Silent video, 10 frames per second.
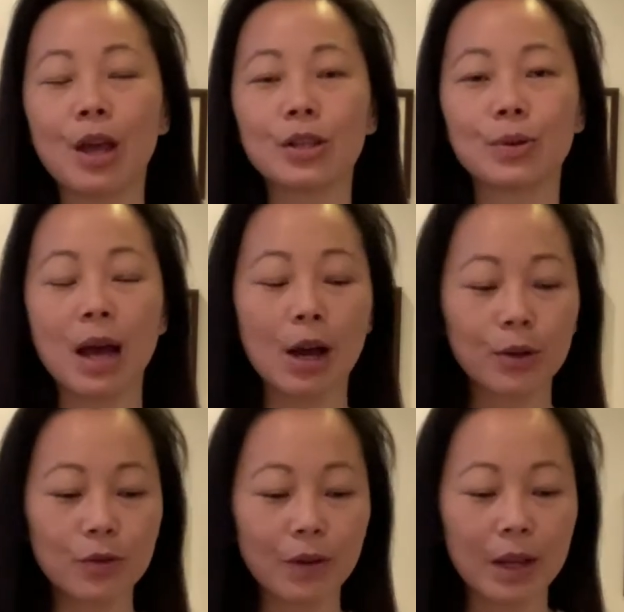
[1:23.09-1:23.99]
So how
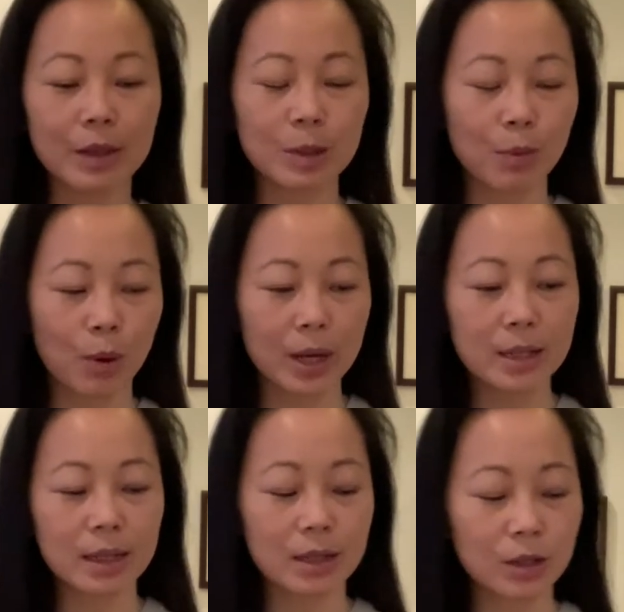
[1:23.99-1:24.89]
you find this
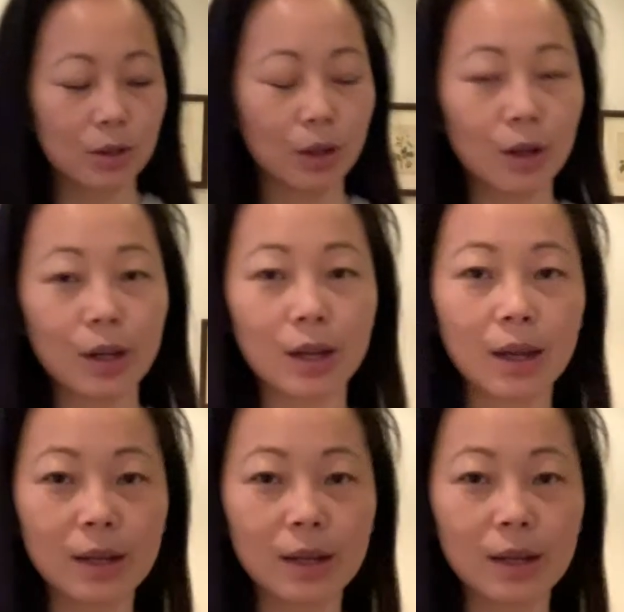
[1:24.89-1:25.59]
point is you look,